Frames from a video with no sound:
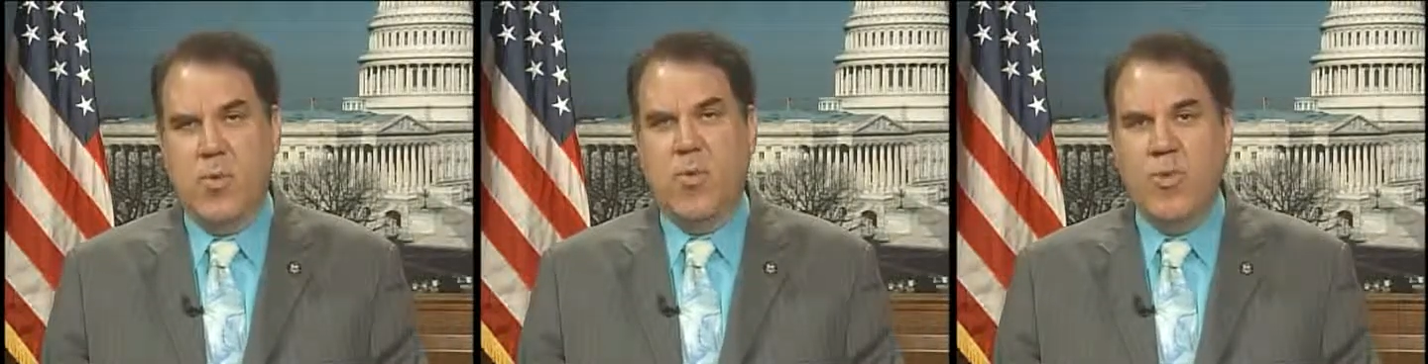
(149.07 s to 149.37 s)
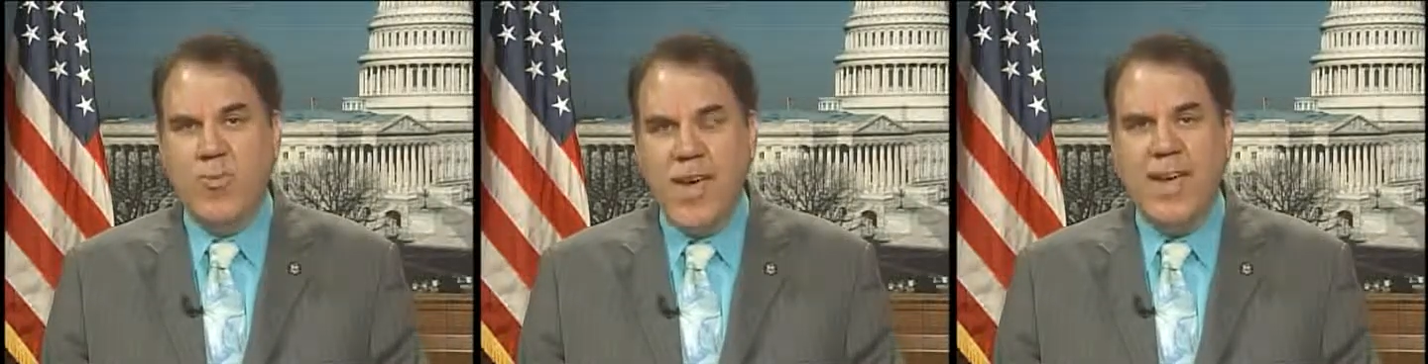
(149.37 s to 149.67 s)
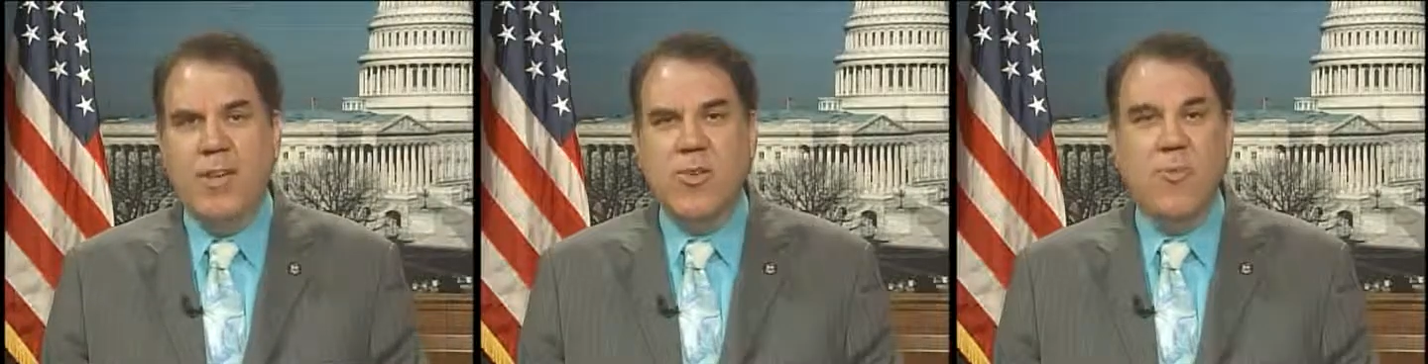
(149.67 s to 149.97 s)
with
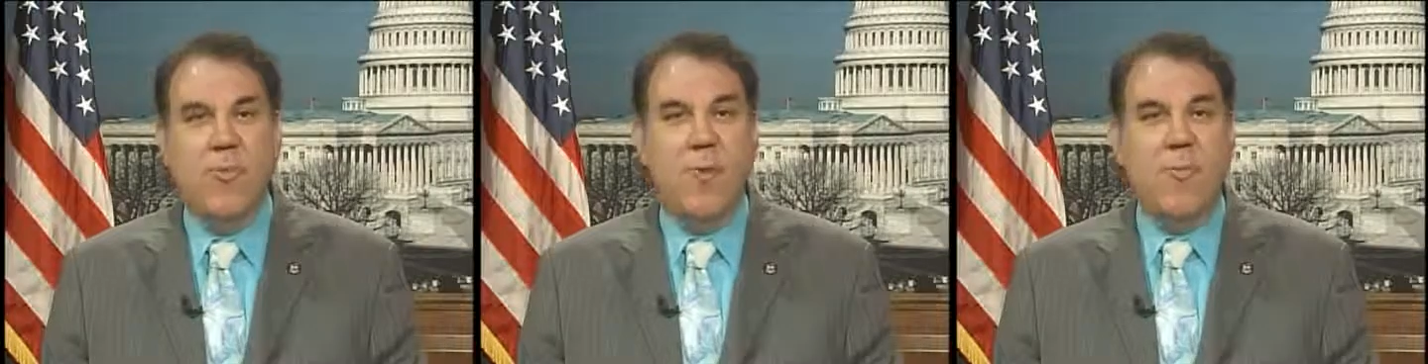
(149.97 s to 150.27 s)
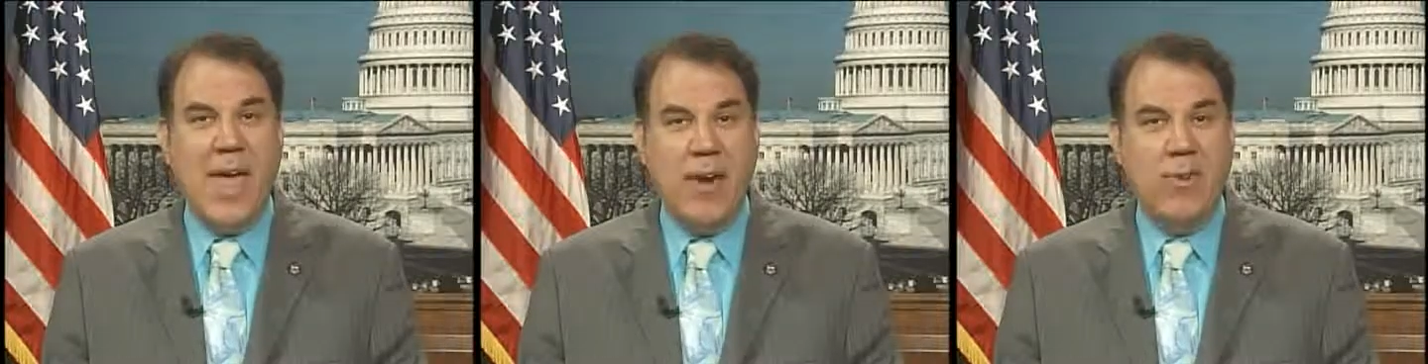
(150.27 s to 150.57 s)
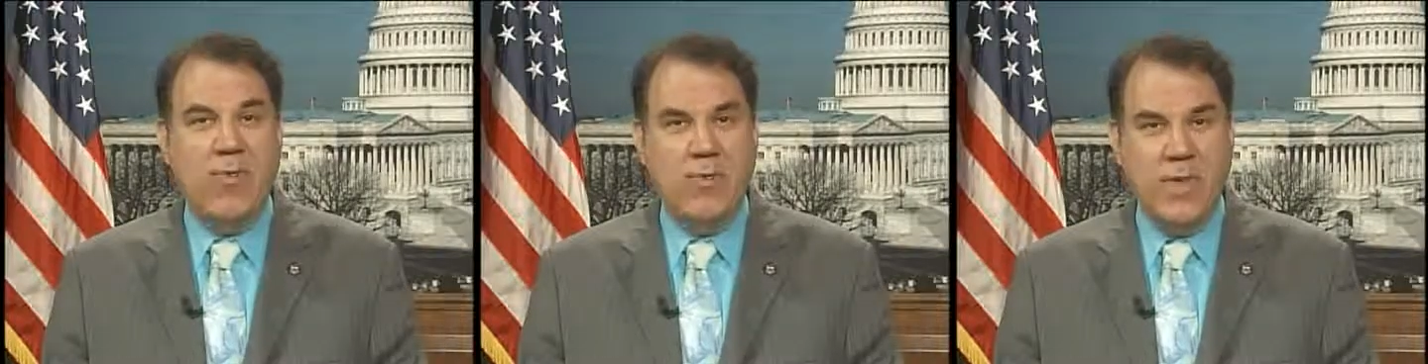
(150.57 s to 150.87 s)
regular
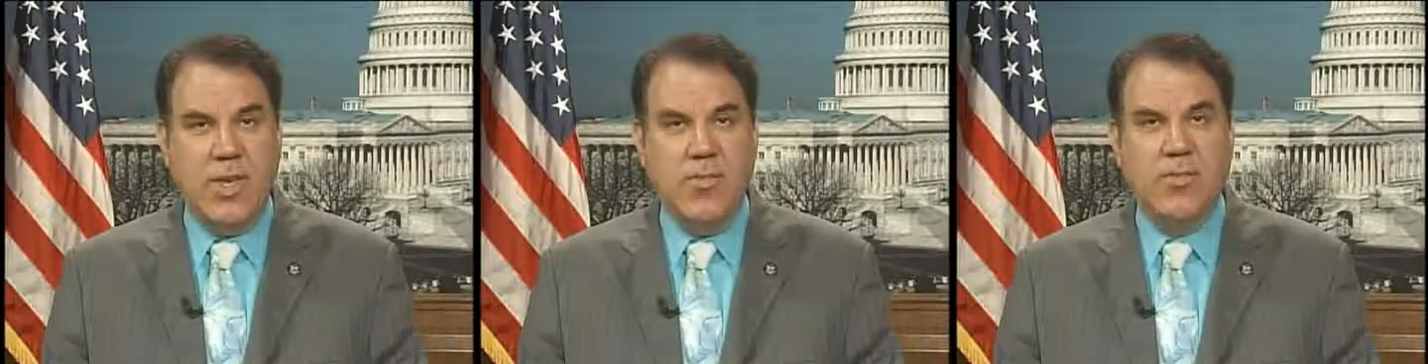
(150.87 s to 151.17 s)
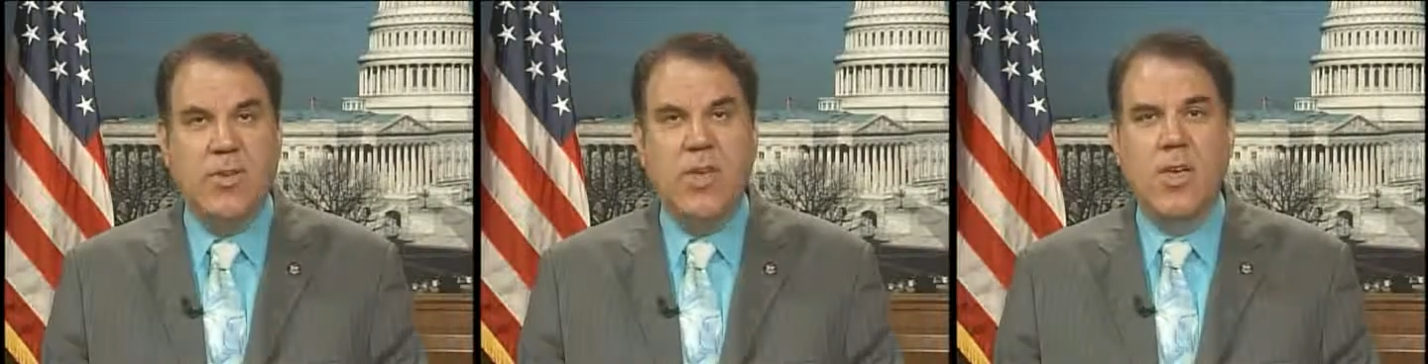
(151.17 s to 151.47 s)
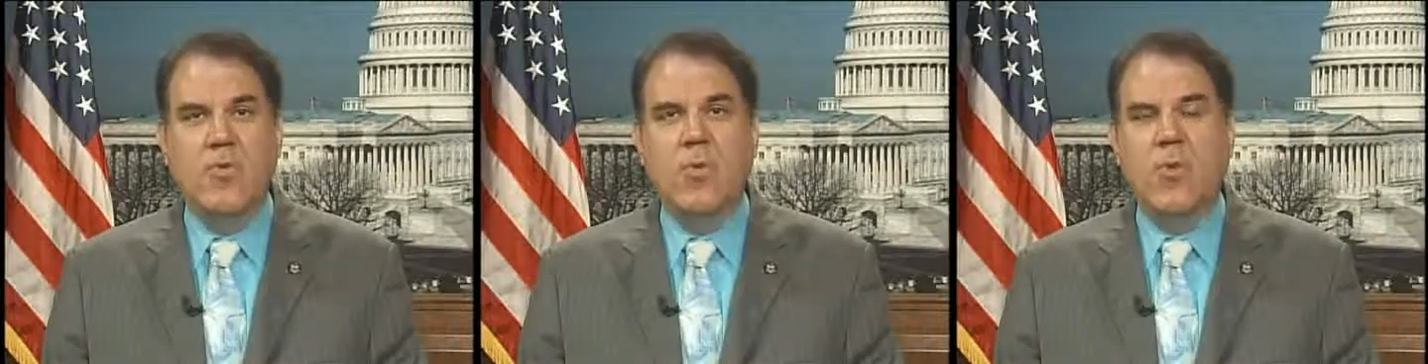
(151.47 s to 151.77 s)
forbearance fees
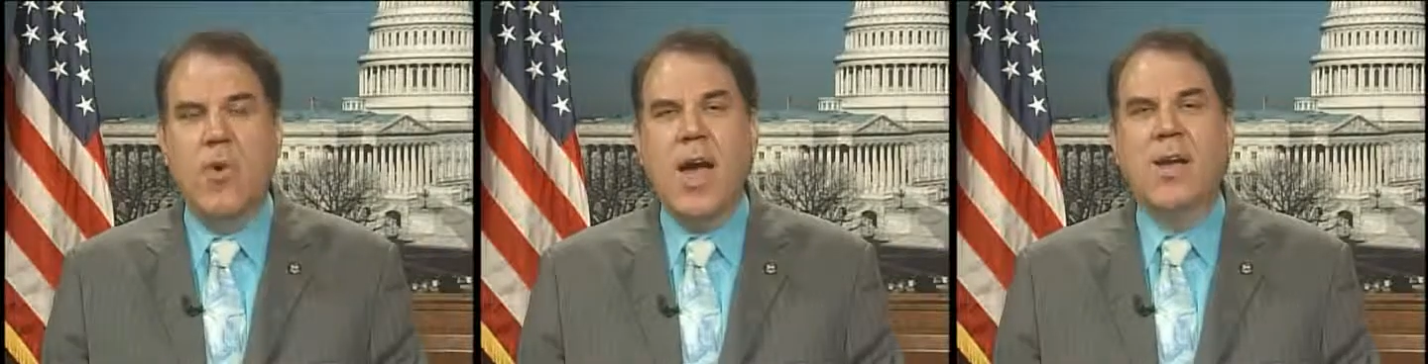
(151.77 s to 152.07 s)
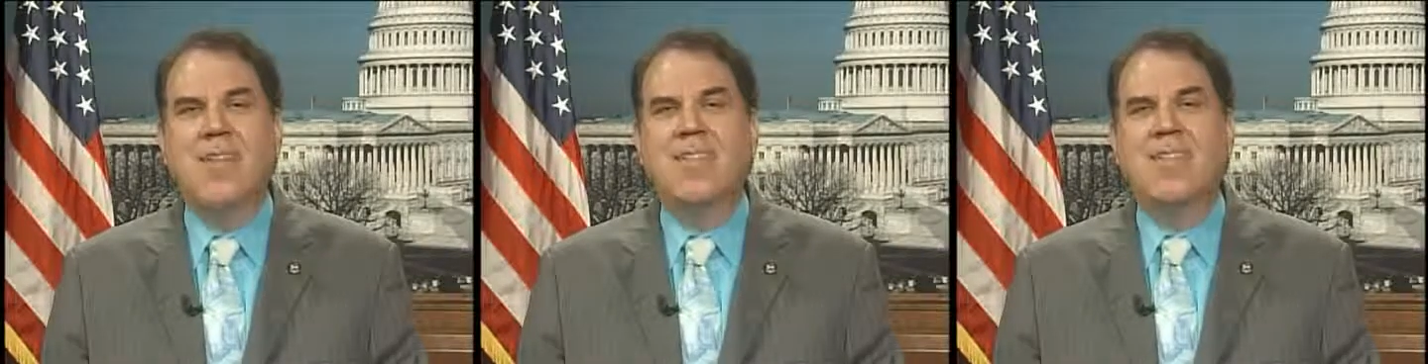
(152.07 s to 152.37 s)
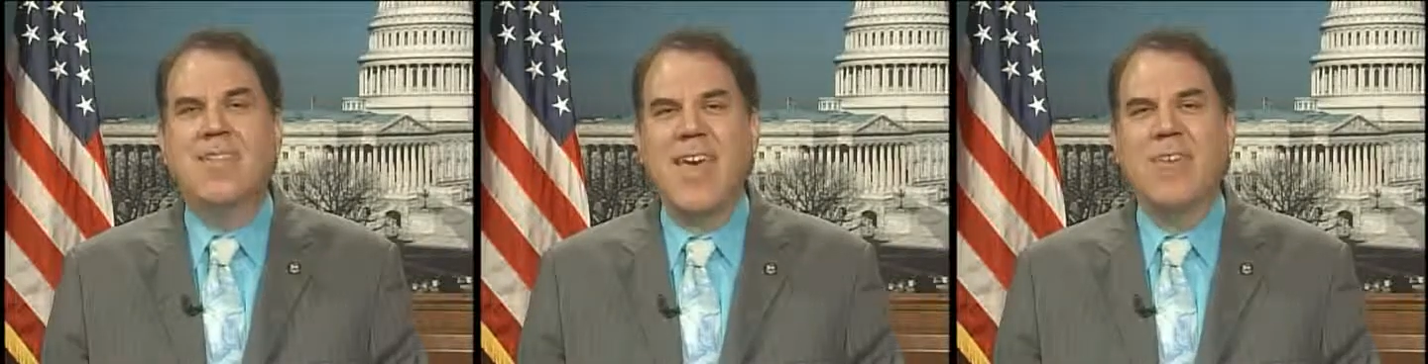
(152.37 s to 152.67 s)
required in
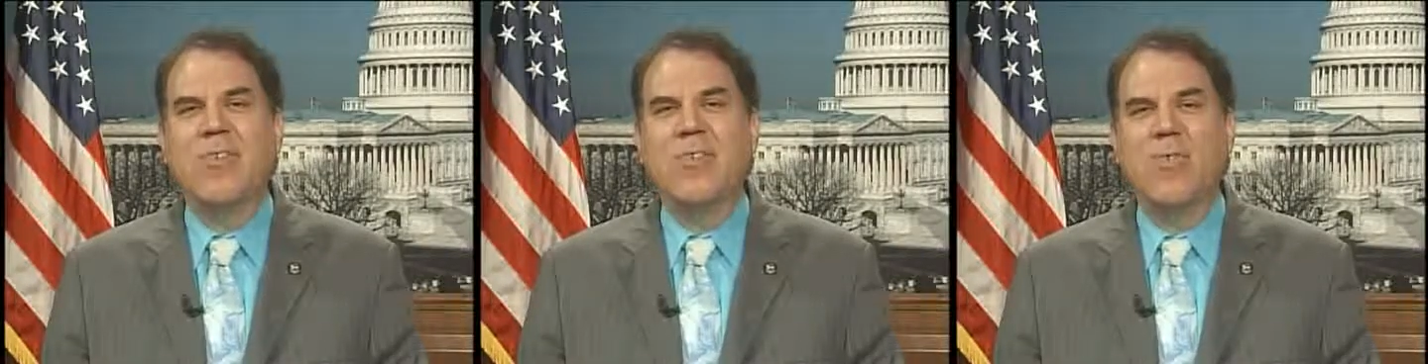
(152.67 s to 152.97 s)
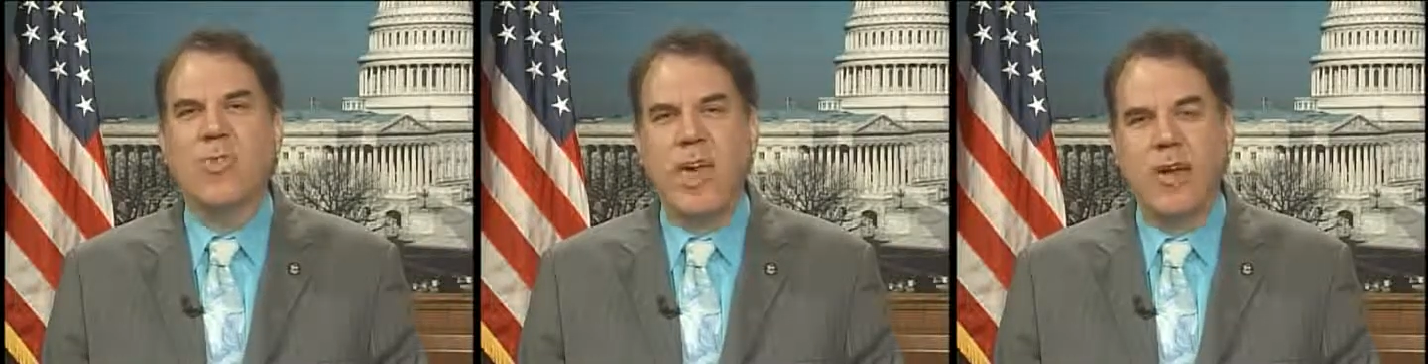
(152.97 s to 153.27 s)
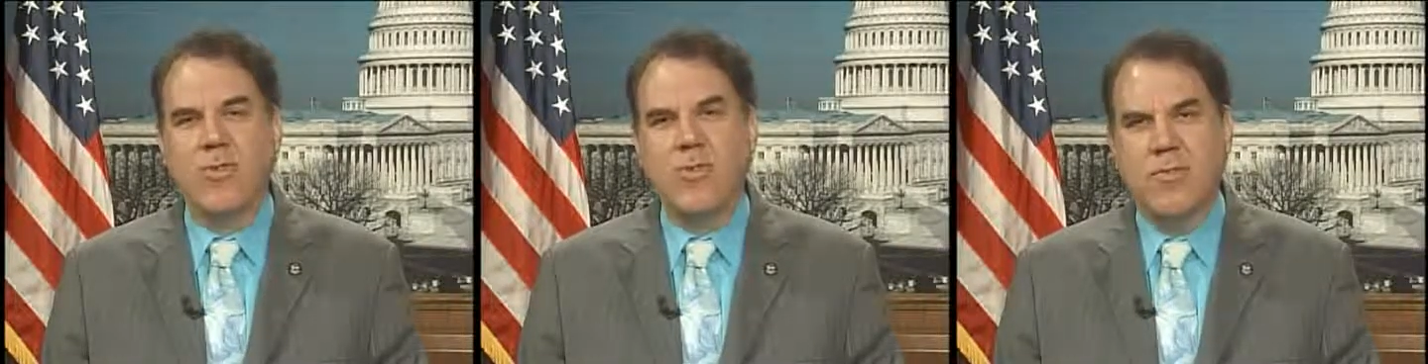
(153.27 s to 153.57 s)
the tens of
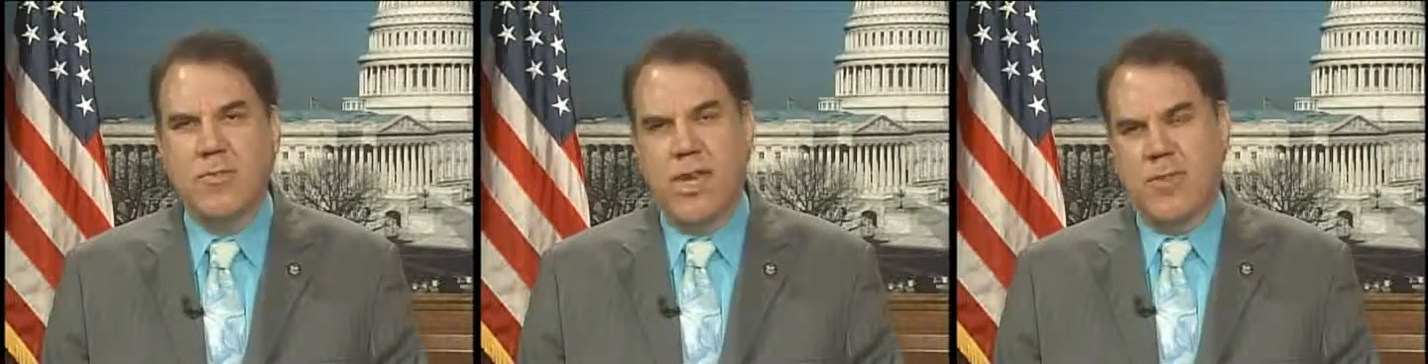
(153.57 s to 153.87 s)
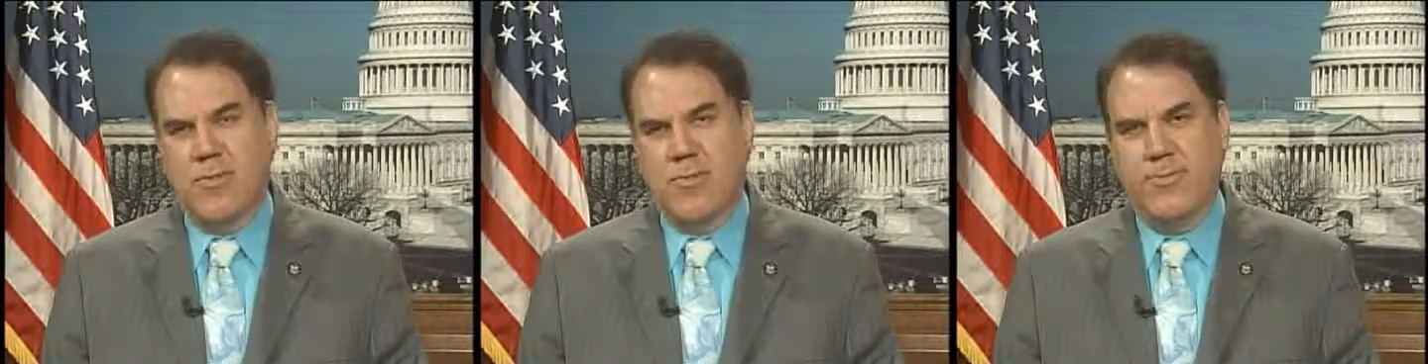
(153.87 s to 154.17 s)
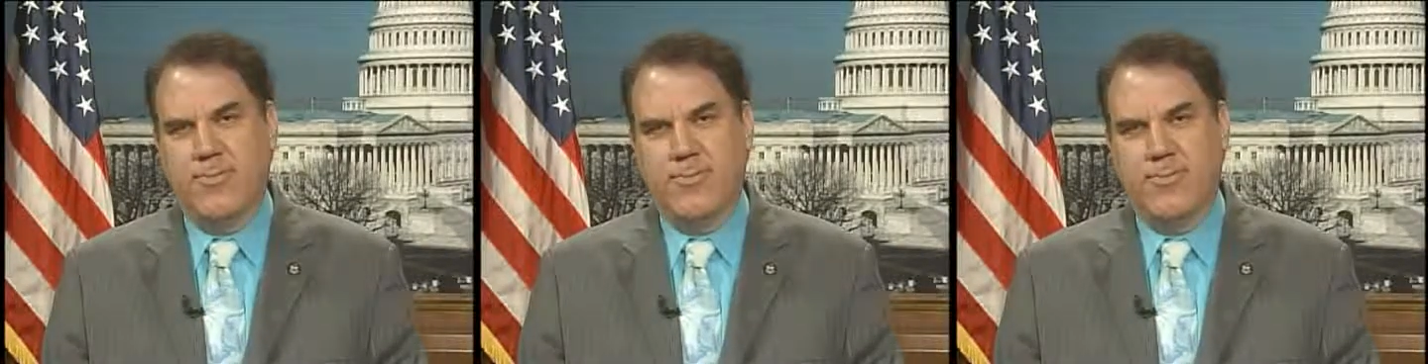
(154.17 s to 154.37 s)
thousands of dollars.